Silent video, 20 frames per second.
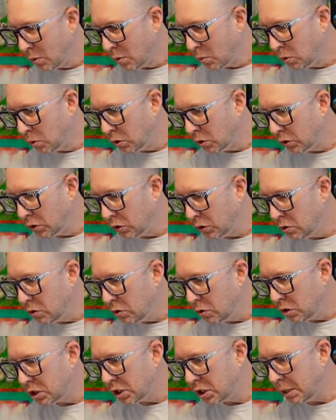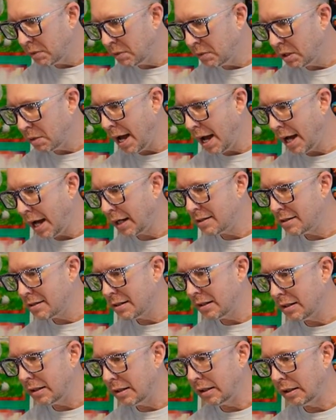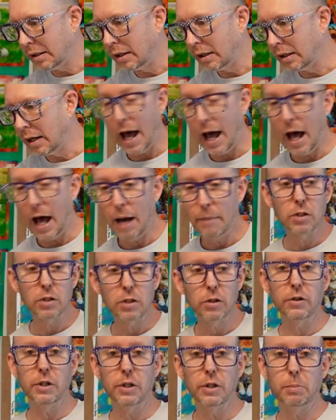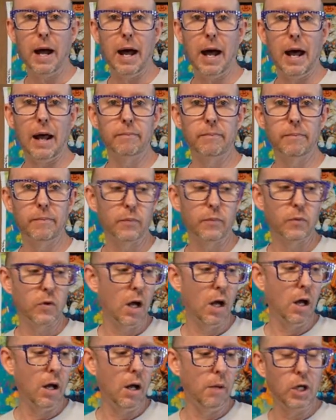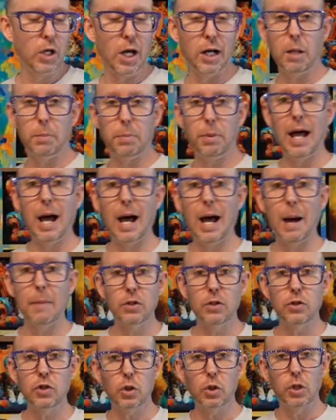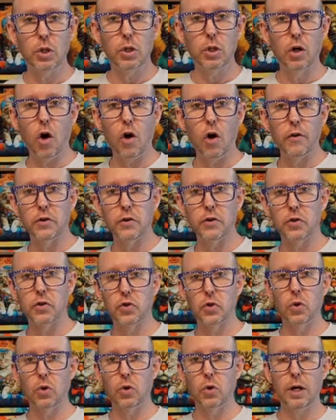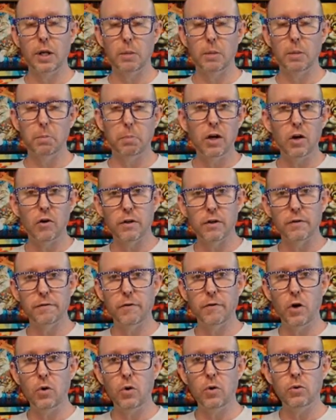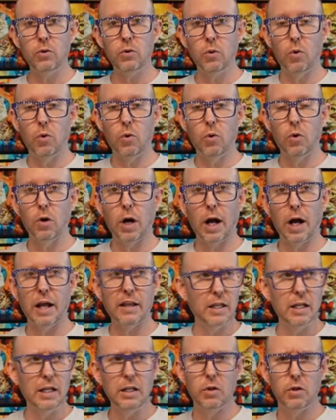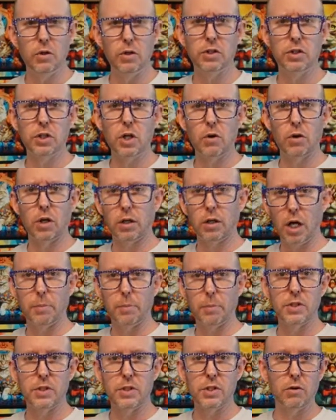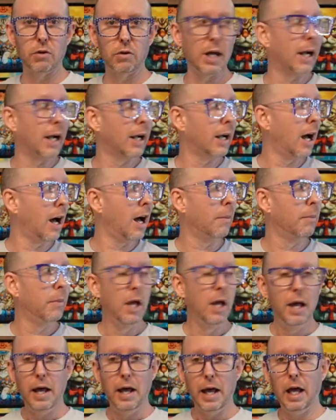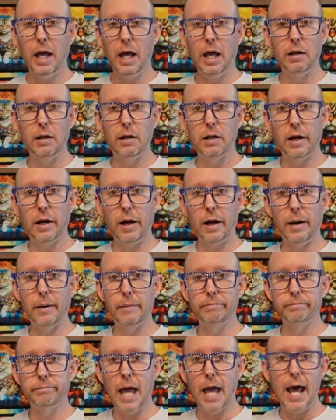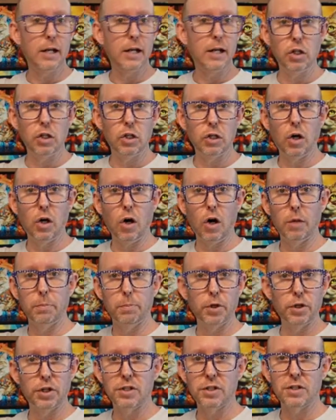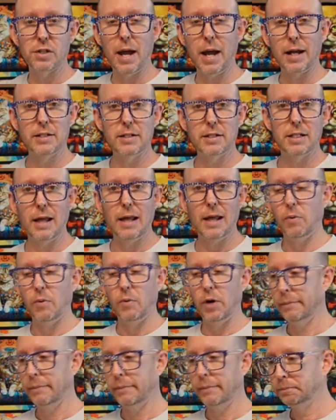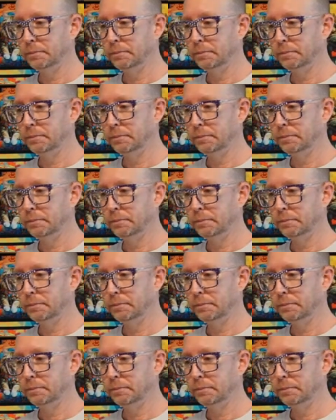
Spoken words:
Will you ship the magazine? Absolutely, Pat. You got a couple options. You can call the store and pay over the phone, or I think you can just go to cutupandsew.com and add it to your cart, purchase the magazine that way.